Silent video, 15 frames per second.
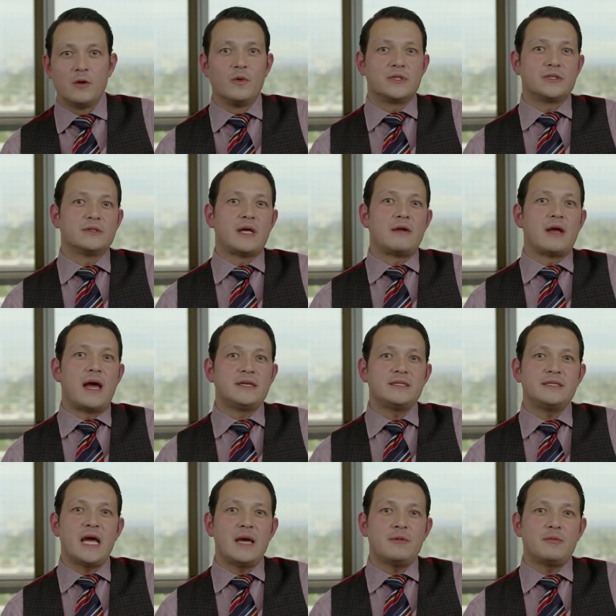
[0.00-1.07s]
which allowed
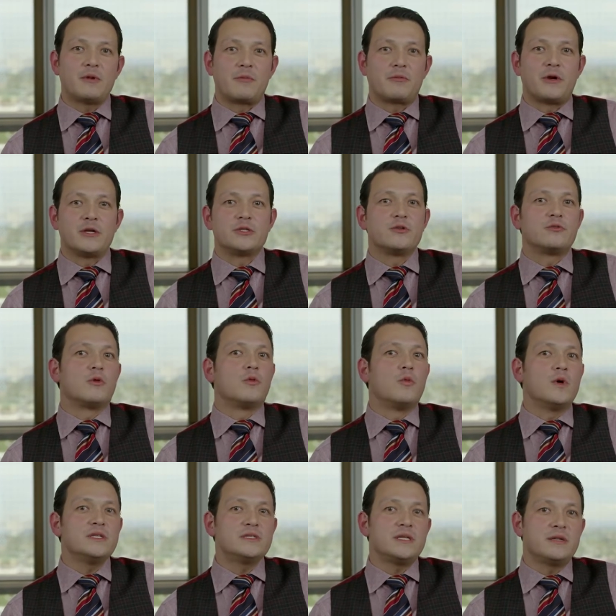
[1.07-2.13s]
acetabular preparation through
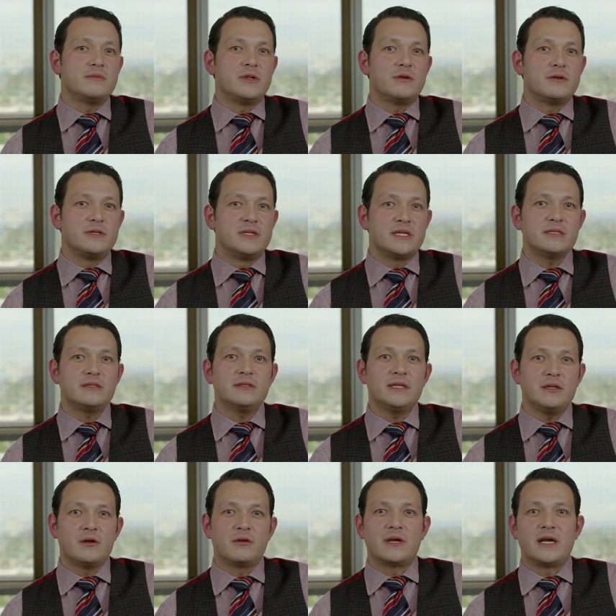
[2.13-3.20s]
one centimeter
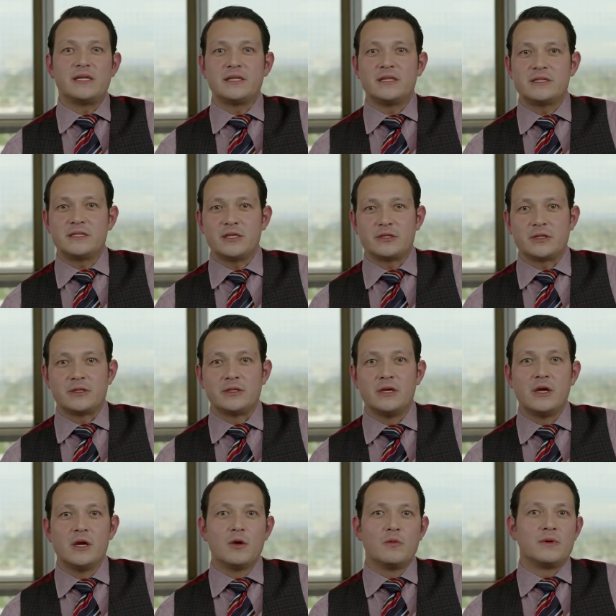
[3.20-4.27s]
distally located incision
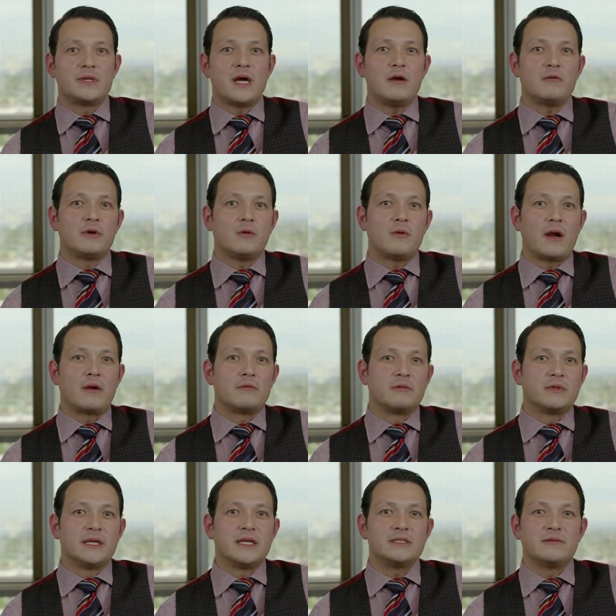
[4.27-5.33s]
without requiring
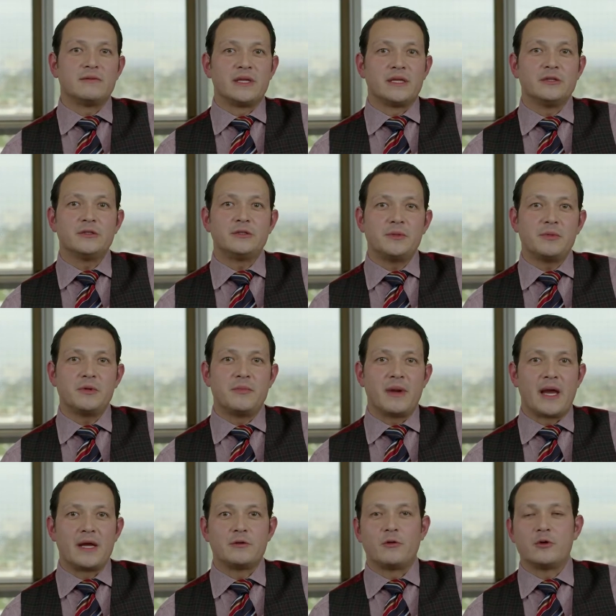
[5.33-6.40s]
release of the iliotibial
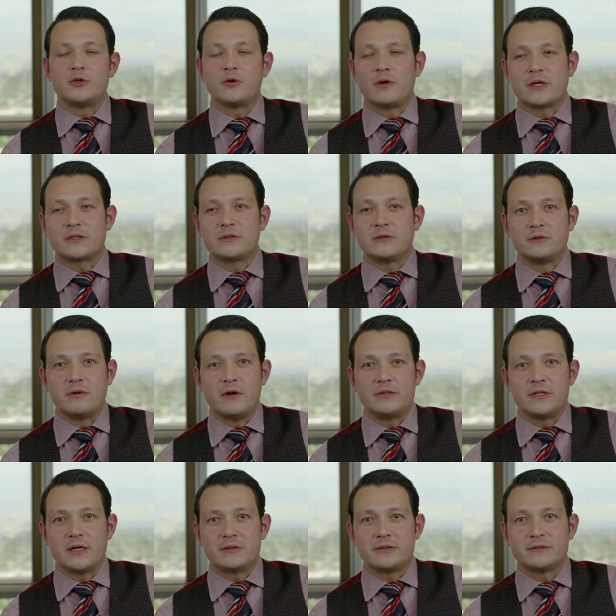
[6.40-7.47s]
band or short external
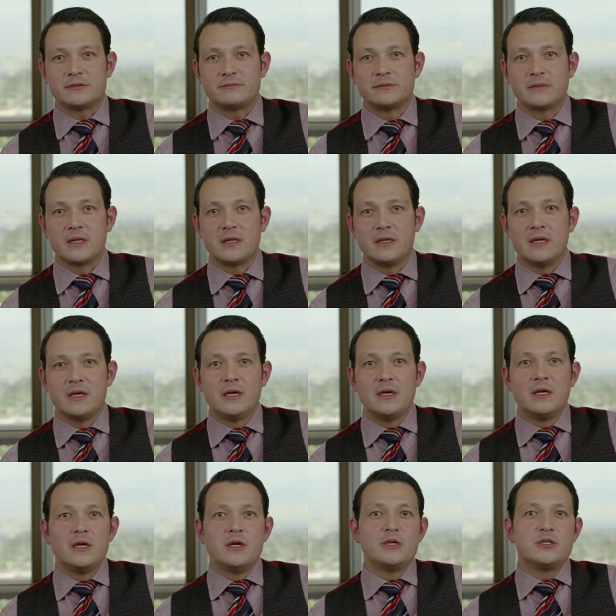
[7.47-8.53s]
rotators.
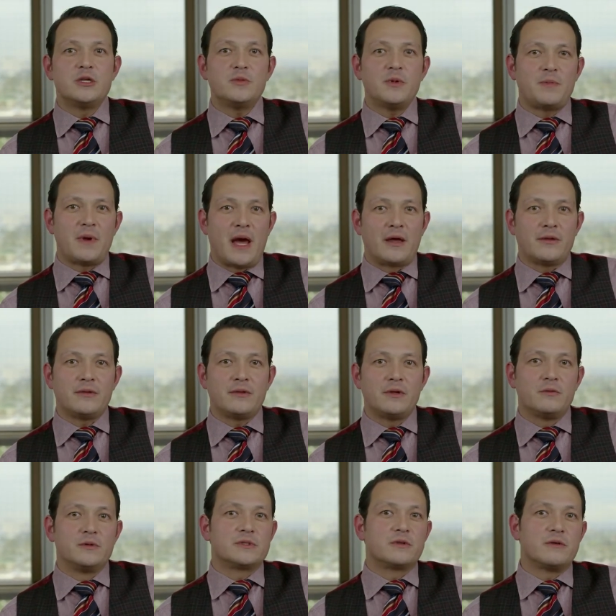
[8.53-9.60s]
SuperPath
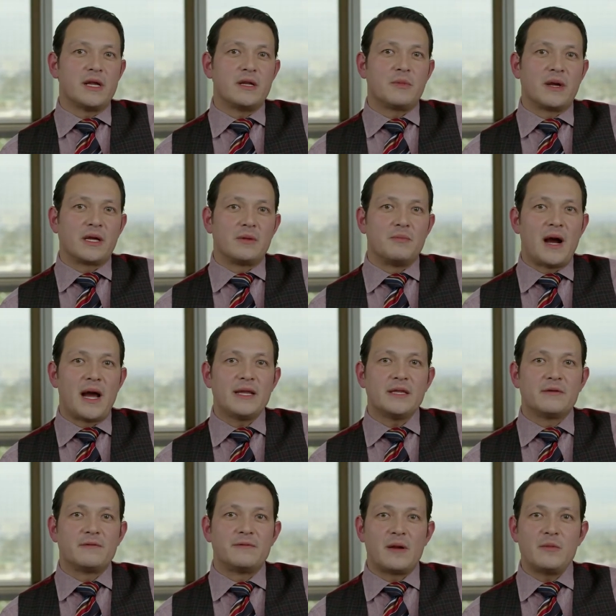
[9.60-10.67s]
was created by combining
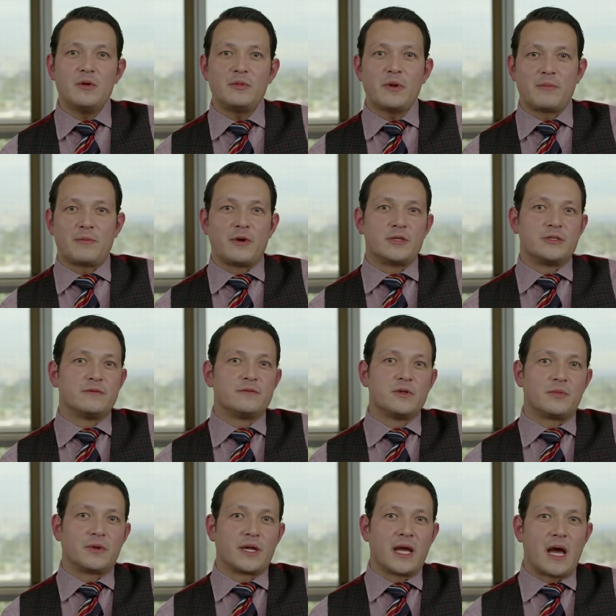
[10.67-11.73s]
the femoral preparation of
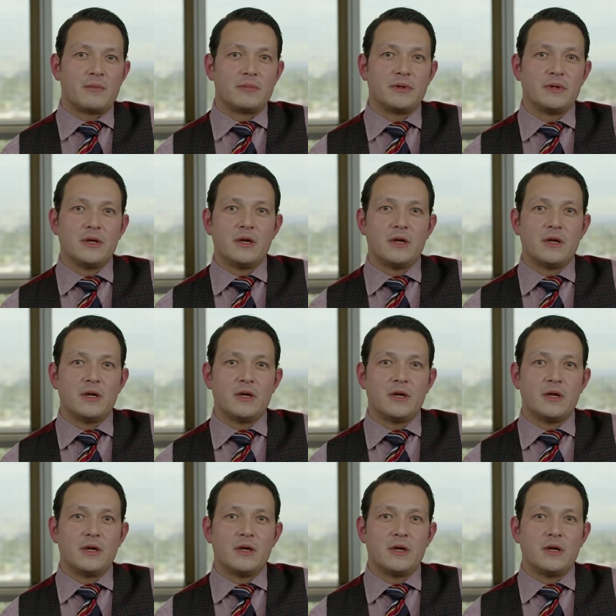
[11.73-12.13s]
SuperCap